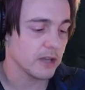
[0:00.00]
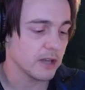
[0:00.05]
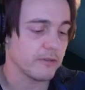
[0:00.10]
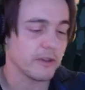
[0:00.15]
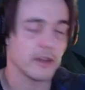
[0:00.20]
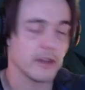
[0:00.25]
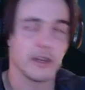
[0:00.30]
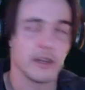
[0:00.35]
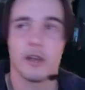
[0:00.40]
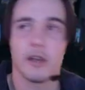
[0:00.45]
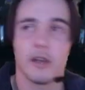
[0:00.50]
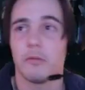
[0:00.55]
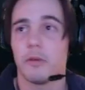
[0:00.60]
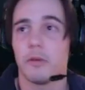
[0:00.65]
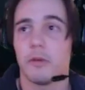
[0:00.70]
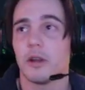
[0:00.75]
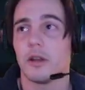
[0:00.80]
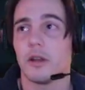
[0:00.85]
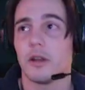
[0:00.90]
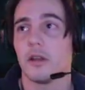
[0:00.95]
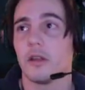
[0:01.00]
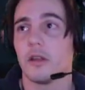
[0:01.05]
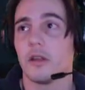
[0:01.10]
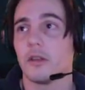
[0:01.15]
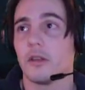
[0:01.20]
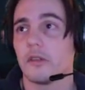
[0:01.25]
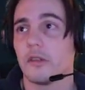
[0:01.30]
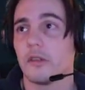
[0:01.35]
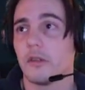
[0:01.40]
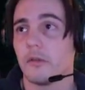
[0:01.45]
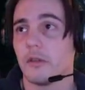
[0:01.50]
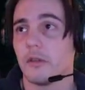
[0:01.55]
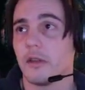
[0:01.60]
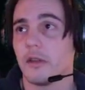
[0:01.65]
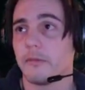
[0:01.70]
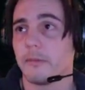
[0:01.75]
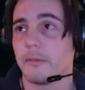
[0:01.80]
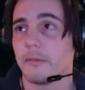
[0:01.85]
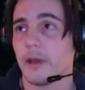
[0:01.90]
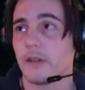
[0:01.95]
find out what the
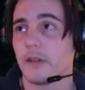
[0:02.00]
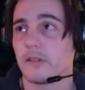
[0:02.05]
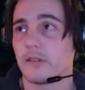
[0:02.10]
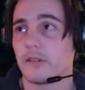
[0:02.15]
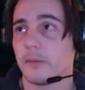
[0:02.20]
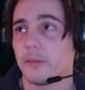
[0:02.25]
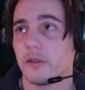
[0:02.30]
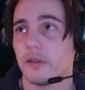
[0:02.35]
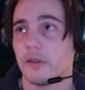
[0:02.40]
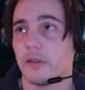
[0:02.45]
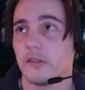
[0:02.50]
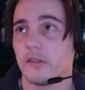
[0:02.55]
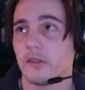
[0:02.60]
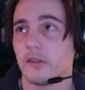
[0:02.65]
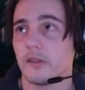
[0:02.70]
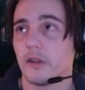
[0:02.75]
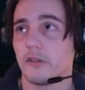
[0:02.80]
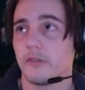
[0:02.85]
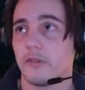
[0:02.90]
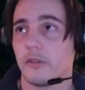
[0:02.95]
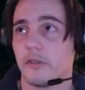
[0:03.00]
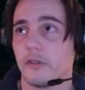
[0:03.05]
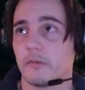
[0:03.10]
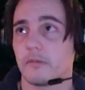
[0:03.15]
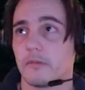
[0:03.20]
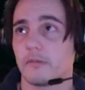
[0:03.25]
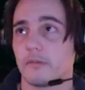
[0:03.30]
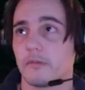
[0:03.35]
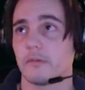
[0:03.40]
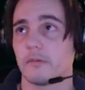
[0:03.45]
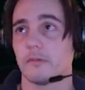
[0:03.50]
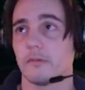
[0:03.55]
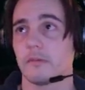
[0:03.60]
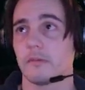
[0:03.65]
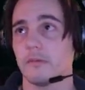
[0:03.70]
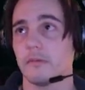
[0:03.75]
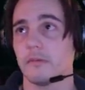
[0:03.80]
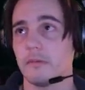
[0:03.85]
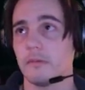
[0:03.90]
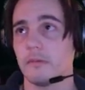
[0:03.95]
possibilities are
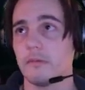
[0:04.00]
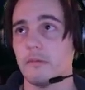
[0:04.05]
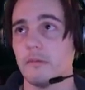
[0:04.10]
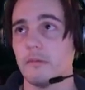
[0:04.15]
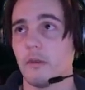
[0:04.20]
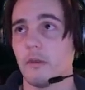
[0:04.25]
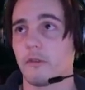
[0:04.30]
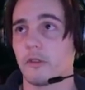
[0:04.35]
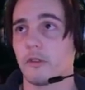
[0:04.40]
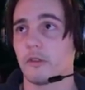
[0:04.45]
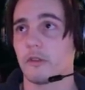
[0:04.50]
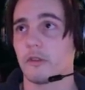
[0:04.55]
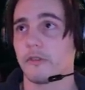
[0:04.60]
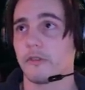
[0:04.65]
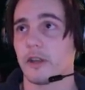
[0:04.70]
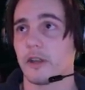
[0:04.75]
for the final.